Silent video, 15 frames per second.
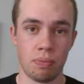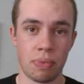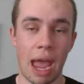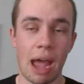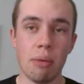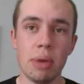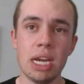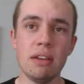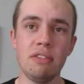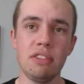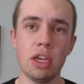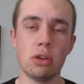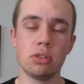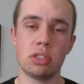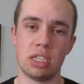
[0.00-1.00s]
How many of
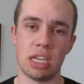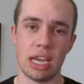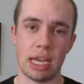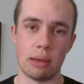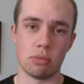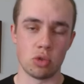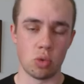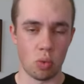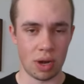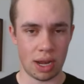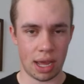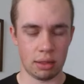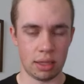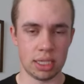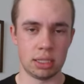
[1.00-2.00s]
those teams when
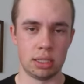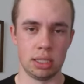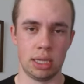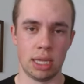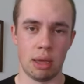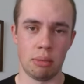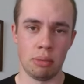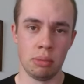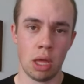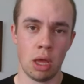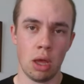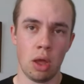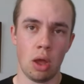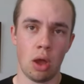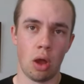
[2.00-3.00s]
I listed them
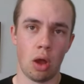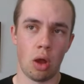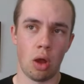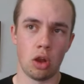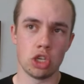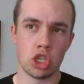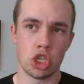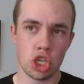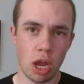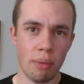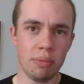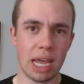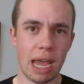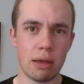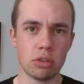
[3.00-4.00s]

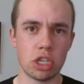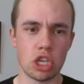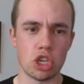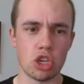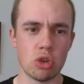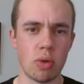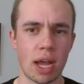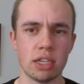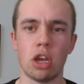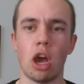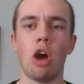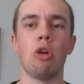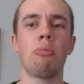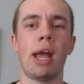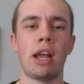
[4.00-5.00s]
jumped out to you as
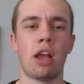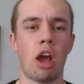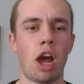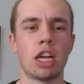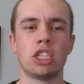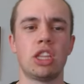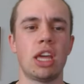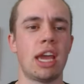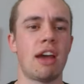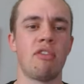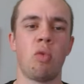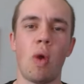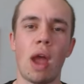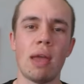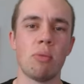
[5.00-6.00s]
oh my gosh, they
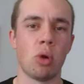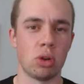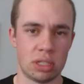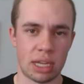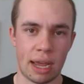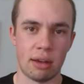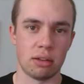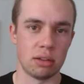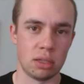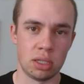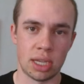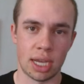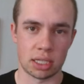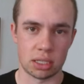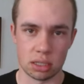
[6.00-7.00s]
have way more talent than
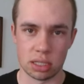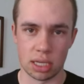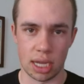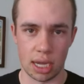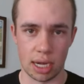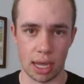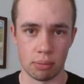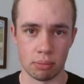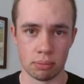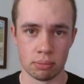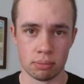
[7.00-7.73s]
Texas A&M?